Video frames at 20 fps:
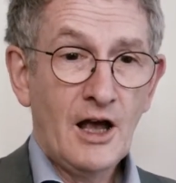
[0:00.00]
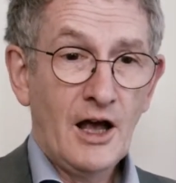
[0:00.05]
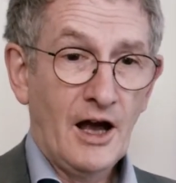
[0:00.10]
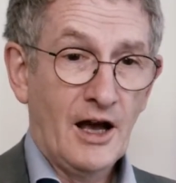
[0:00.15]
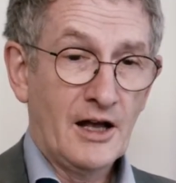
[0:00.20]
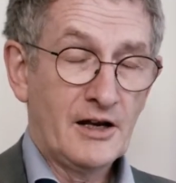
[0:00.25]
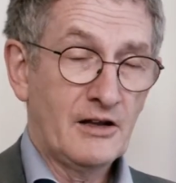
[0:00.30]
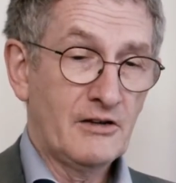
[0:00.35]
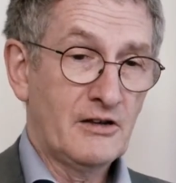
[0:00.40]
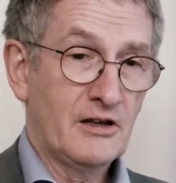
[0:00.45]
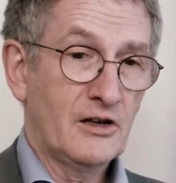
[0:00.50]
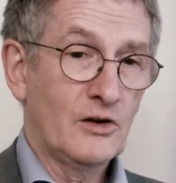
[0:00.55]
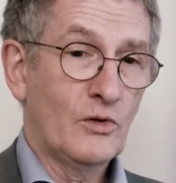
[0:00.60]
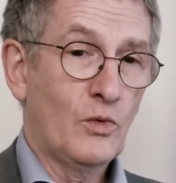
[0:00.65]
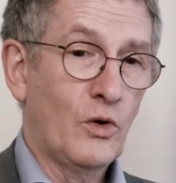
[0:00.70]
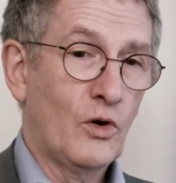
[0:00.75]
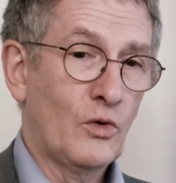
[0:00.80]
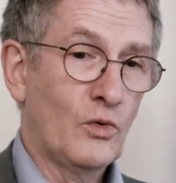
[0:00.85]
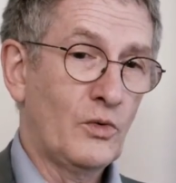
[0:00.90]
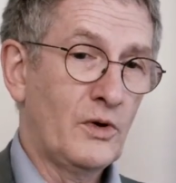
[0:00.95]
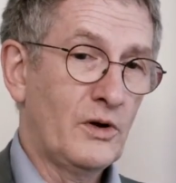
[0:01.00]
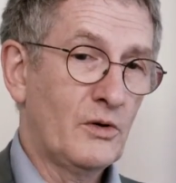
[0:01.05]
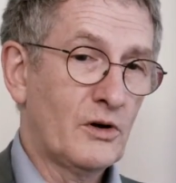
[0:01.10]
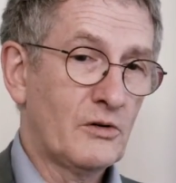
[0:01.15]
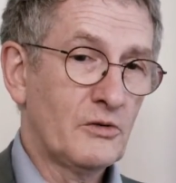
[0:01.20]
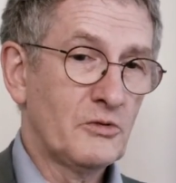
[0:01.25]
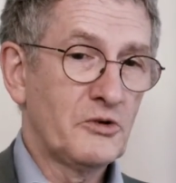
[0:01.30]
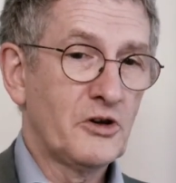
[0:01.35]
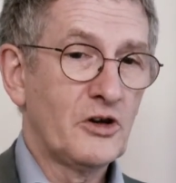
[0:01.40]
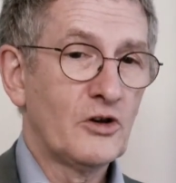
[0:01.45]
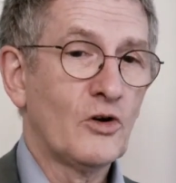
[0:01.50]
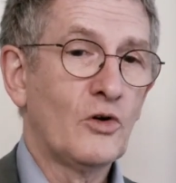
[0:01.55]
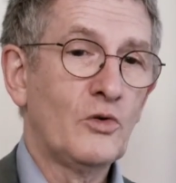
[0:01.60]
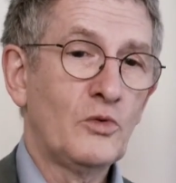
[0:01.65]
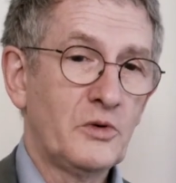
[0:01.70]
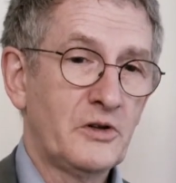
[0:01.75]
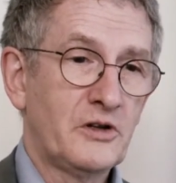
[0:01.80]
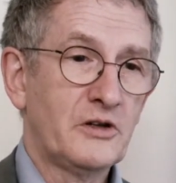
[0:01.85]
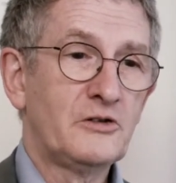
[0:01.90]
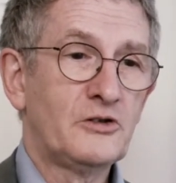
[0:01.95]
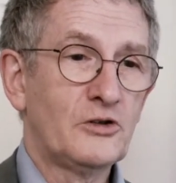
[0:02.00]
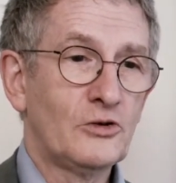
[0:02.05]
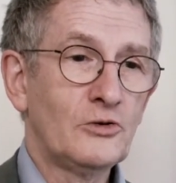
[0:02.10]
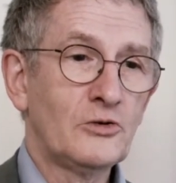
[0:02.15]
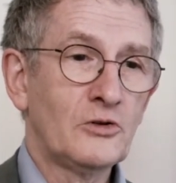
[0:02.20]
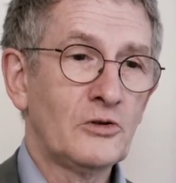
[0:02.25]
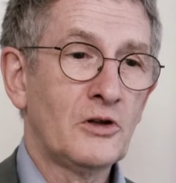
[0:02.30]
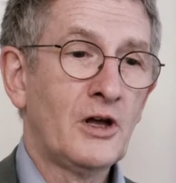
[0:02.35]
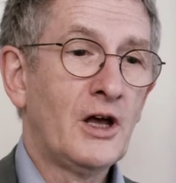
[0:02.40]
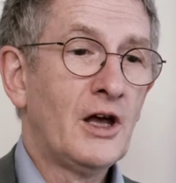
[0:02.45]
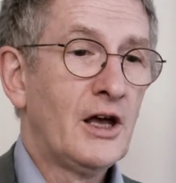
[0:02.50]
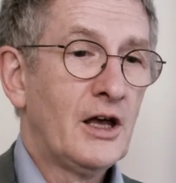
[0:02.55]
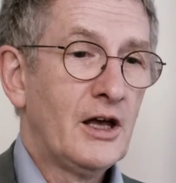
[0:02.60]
And I think where we can go with the tool